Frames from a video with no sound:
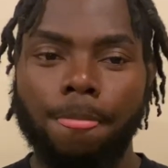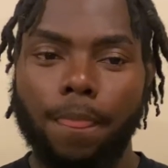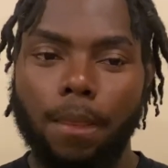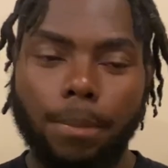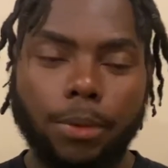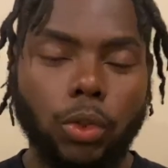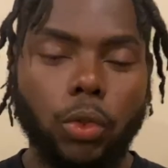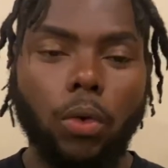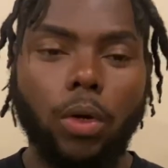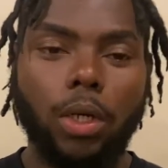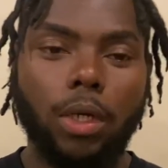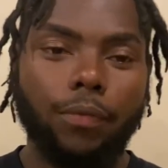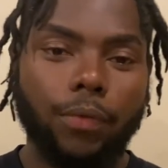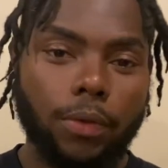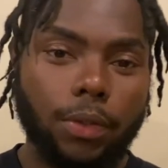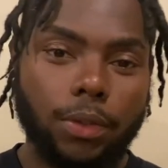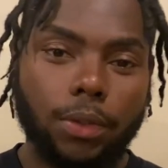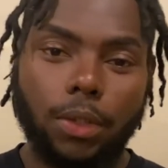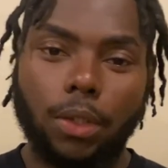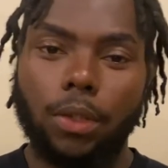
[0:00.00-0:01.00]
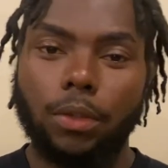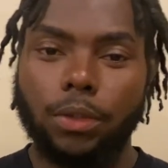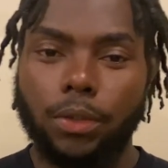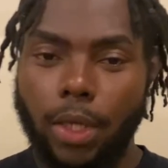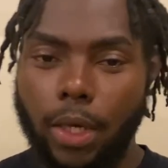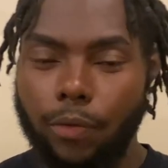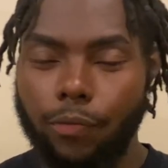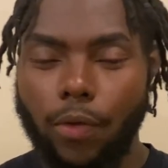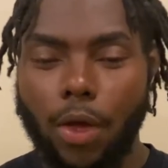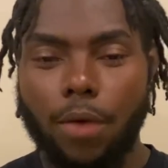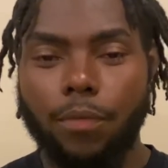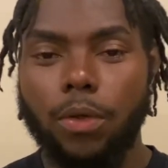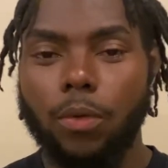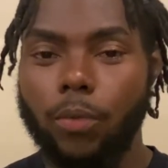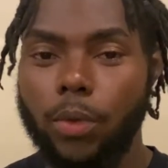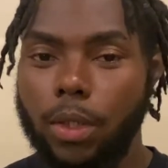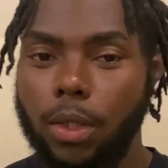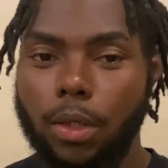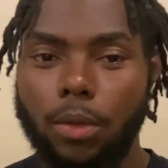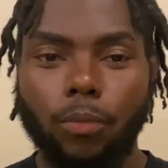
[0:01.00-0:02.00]
The majority of us are tech savvy.
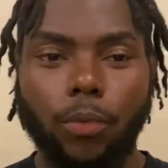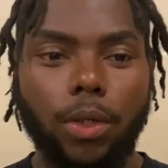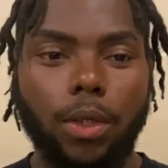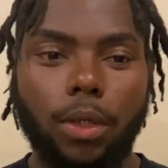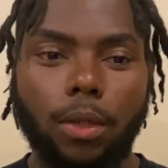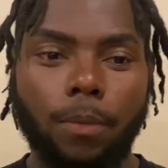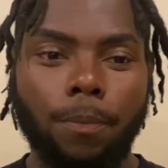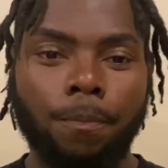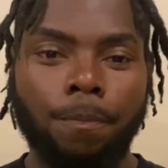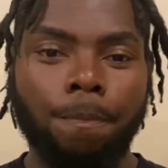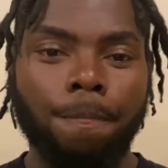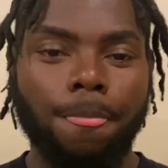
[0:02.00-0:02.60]
We can